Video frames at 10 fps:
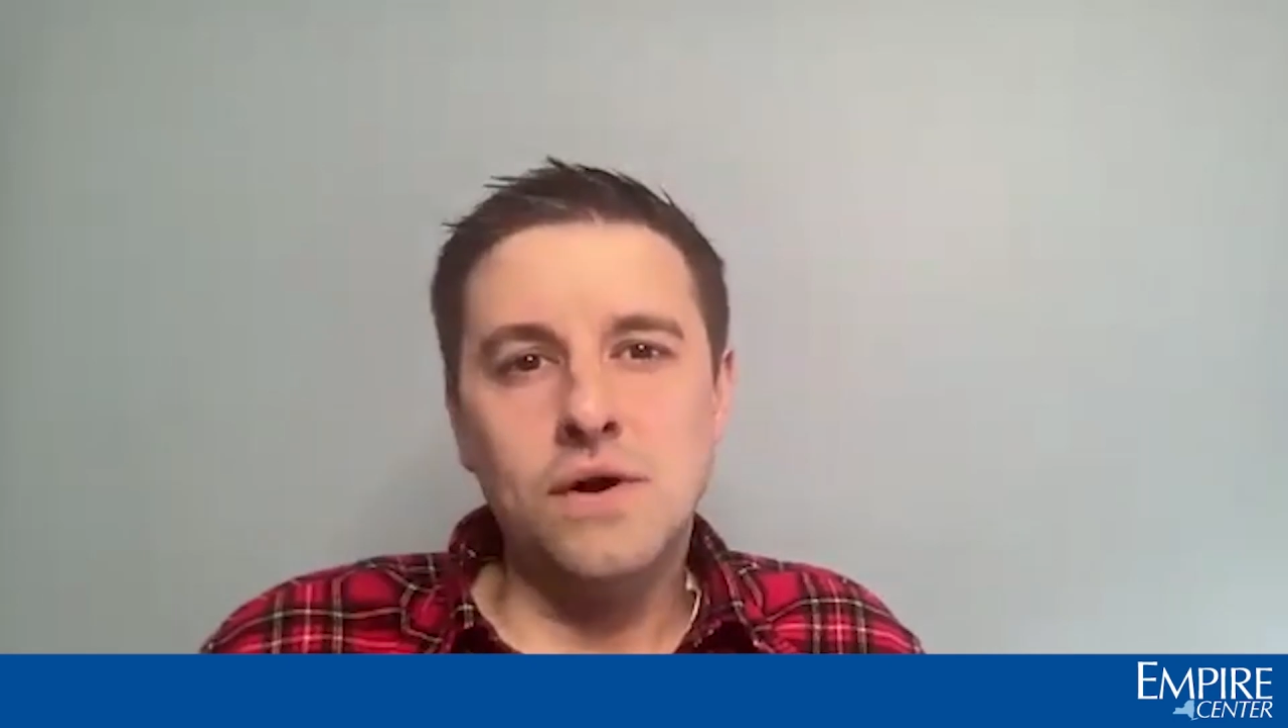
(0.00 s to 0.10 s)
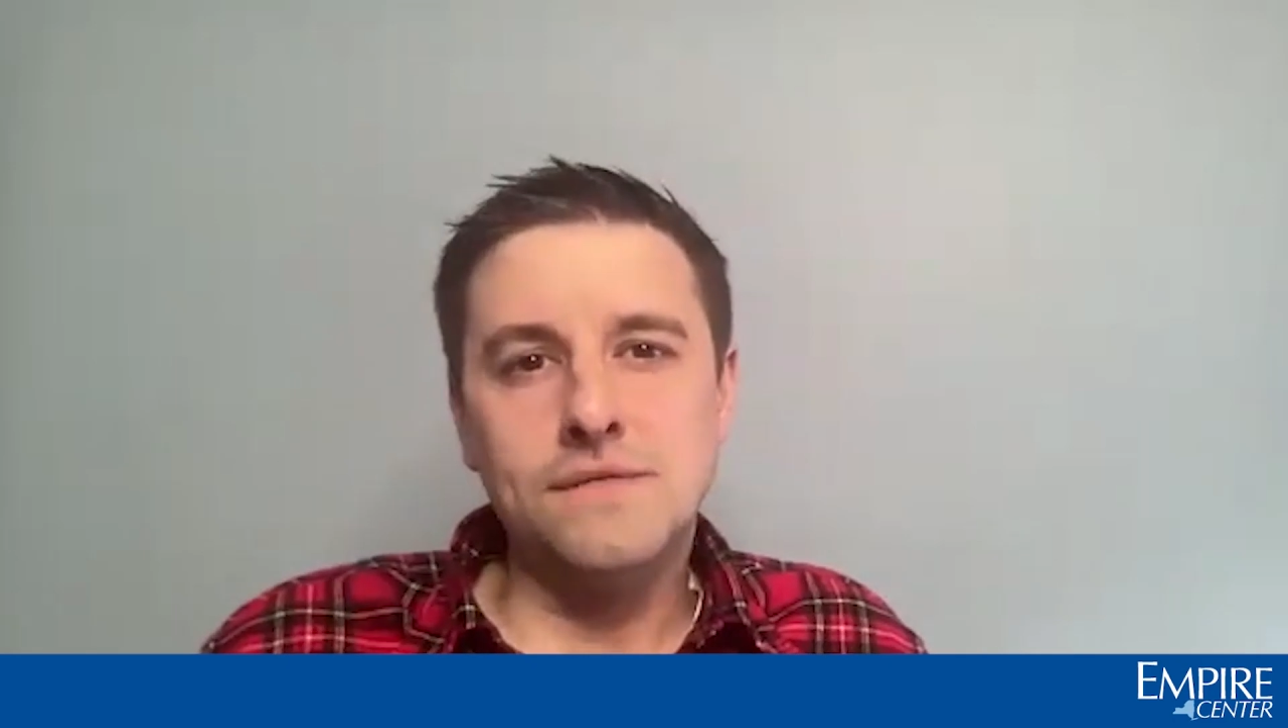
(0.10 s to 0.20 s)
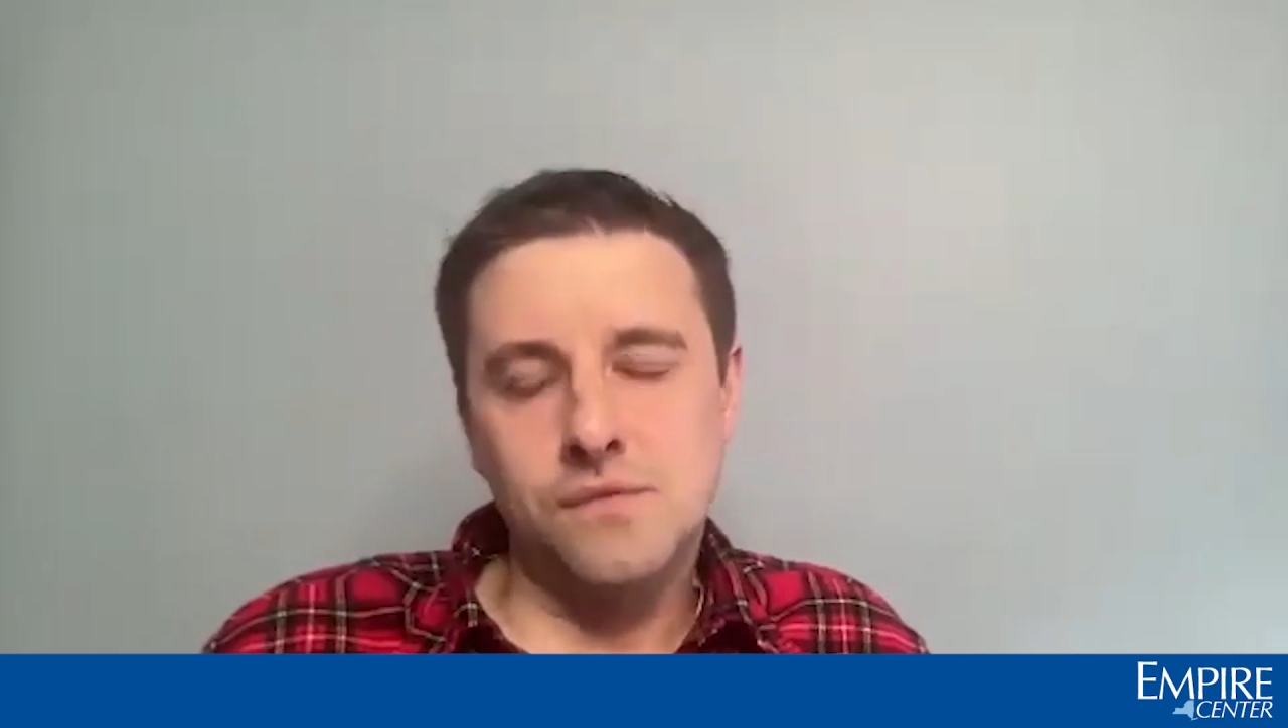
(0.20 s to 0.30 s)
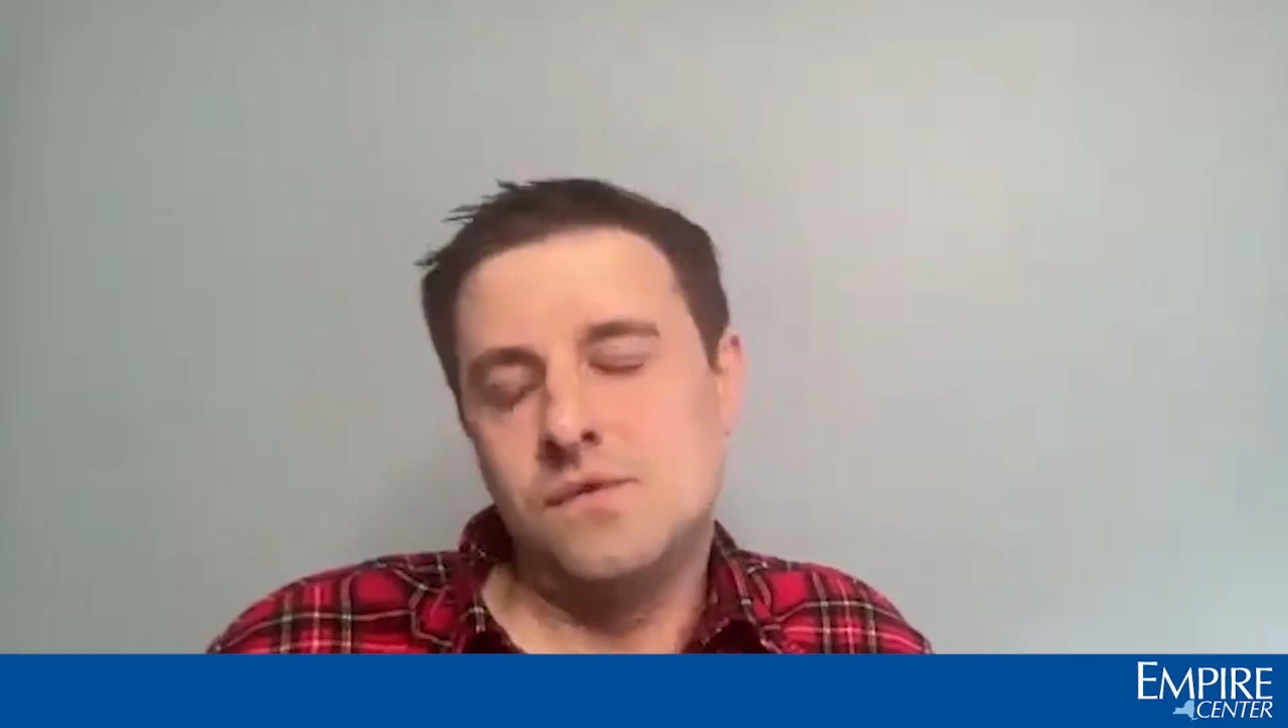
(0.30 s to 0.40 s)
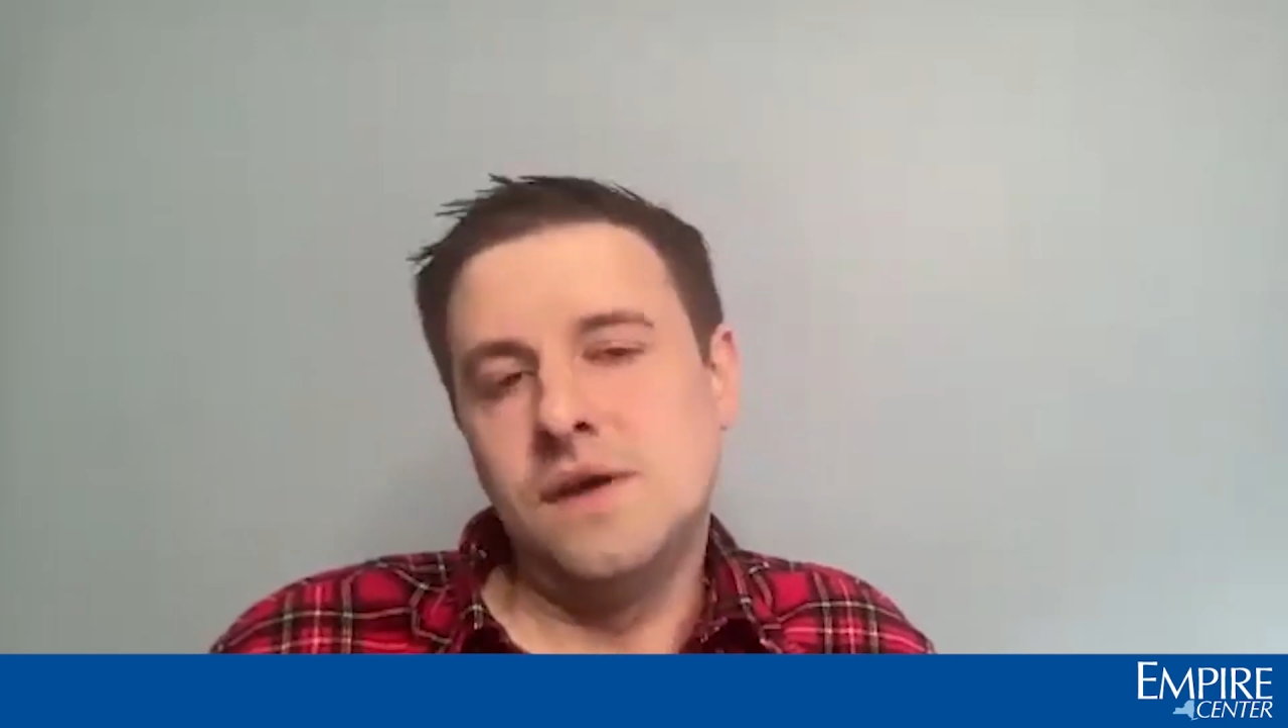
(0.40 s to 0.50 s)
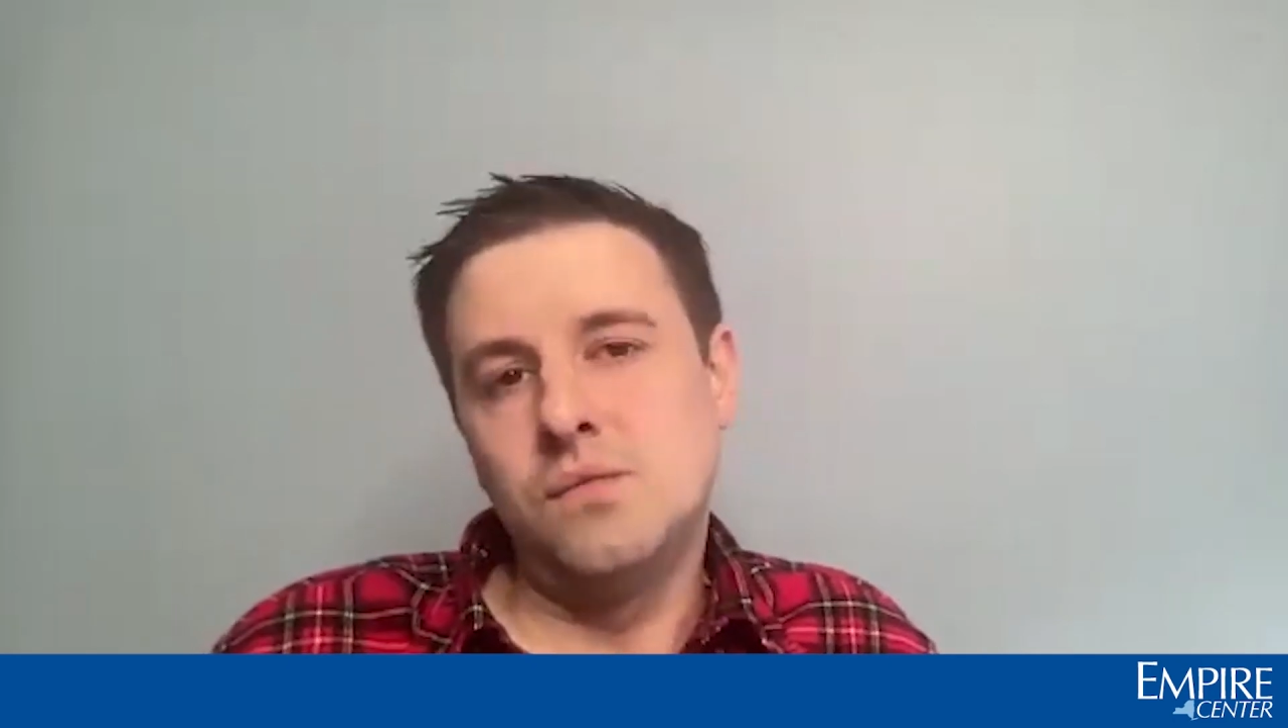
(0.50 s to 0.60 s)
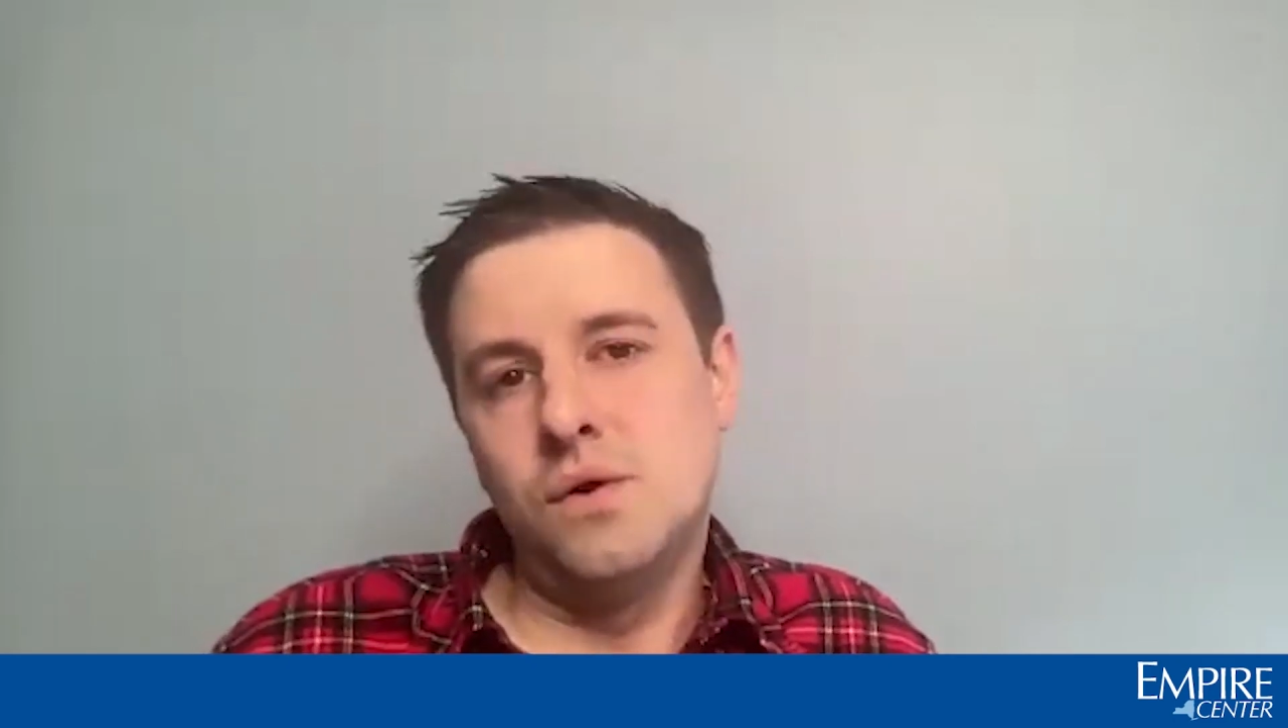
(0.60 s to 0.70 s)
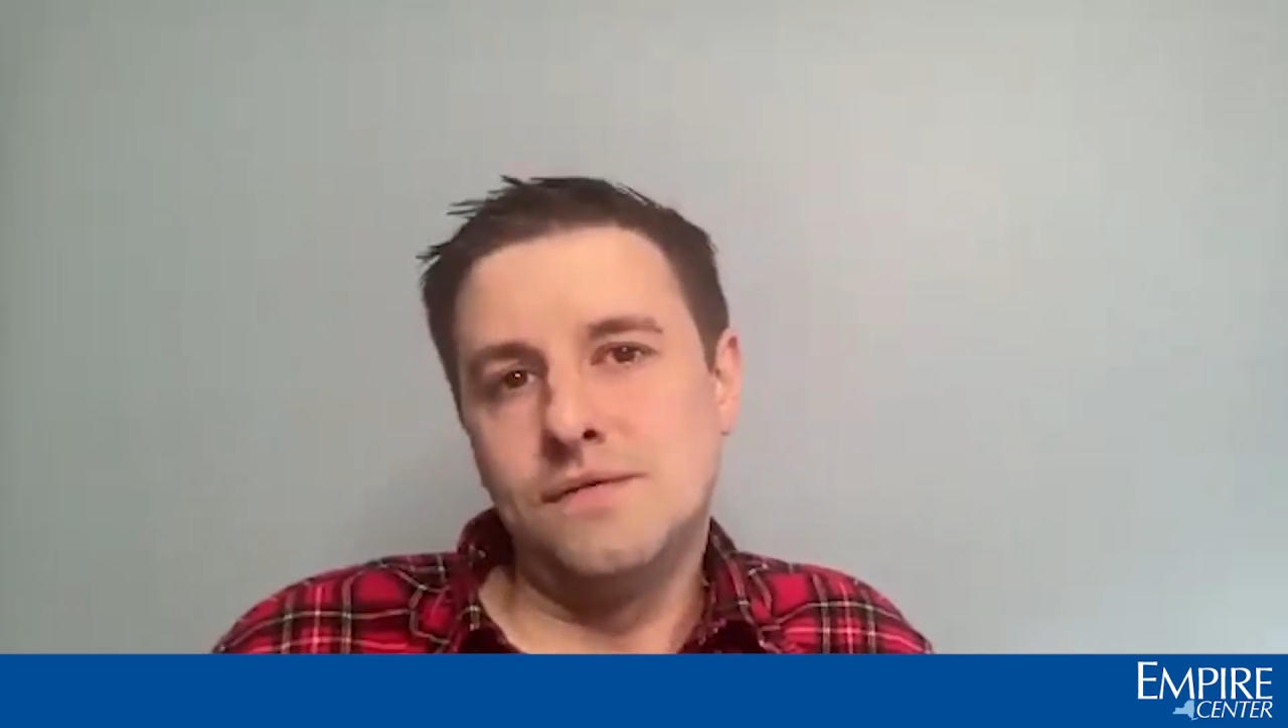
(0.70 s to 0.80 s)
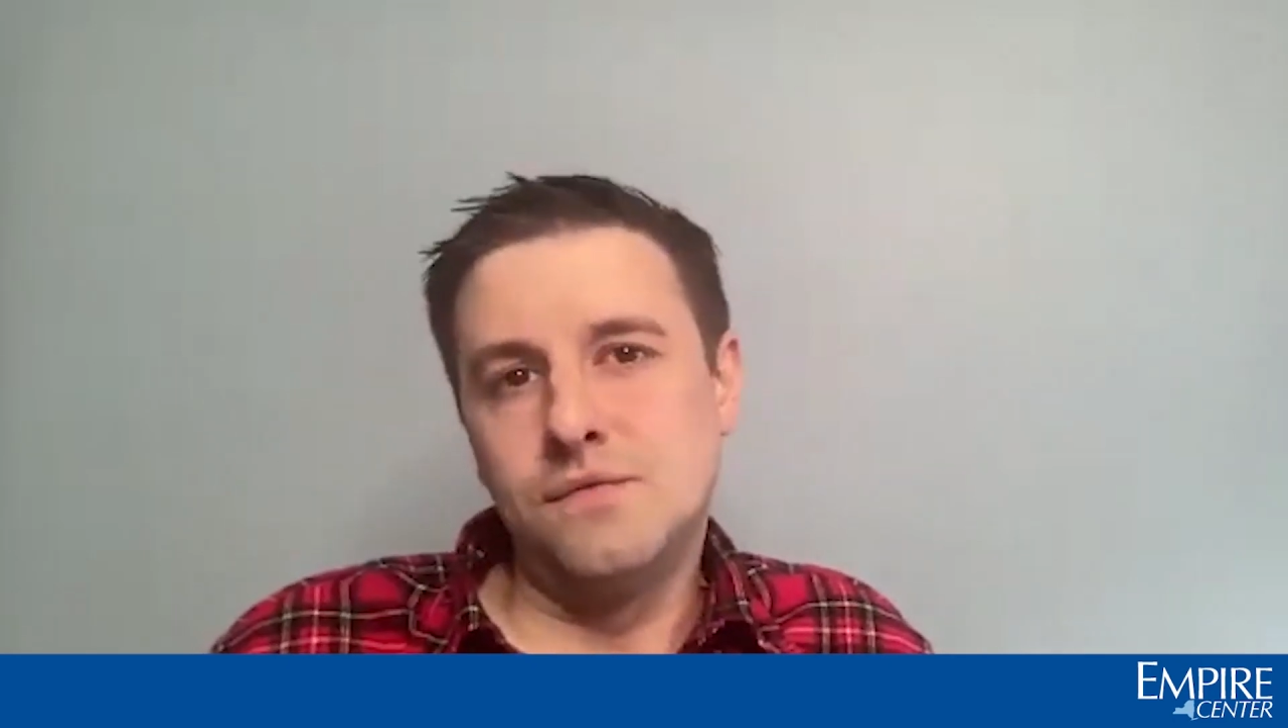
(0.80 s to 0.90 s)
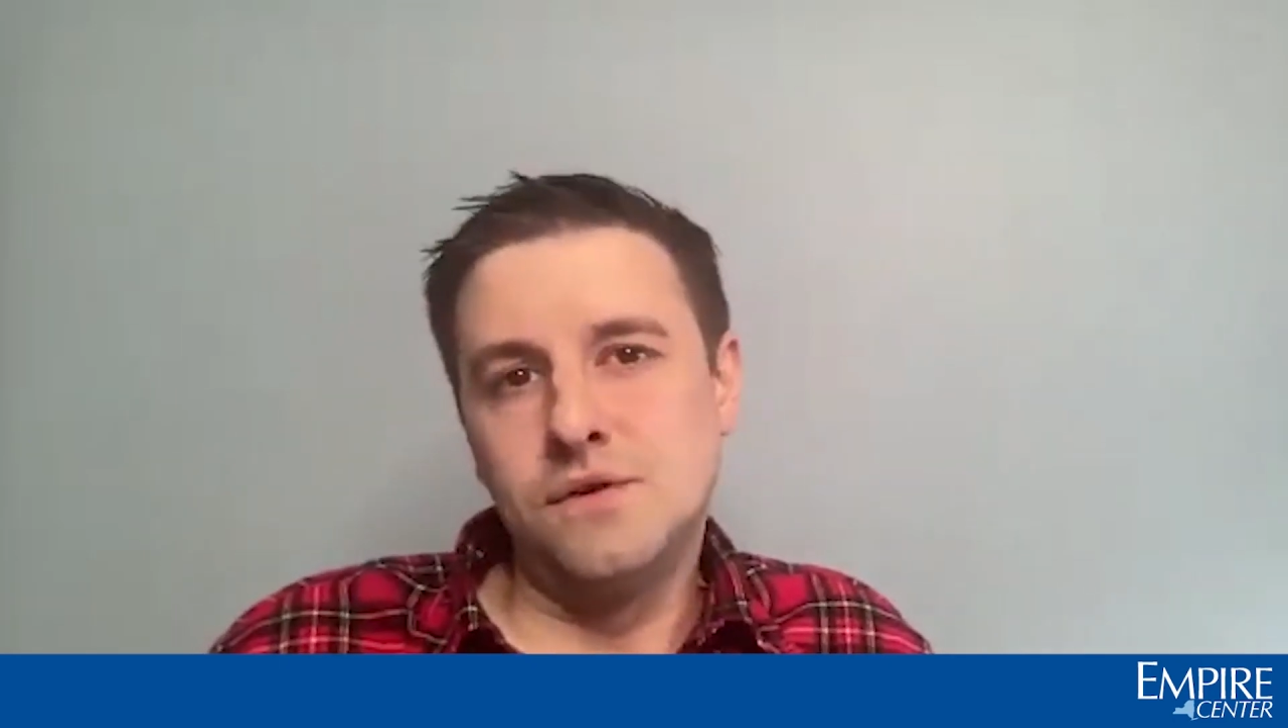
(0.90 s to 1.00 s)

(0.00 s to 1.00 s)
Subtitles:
have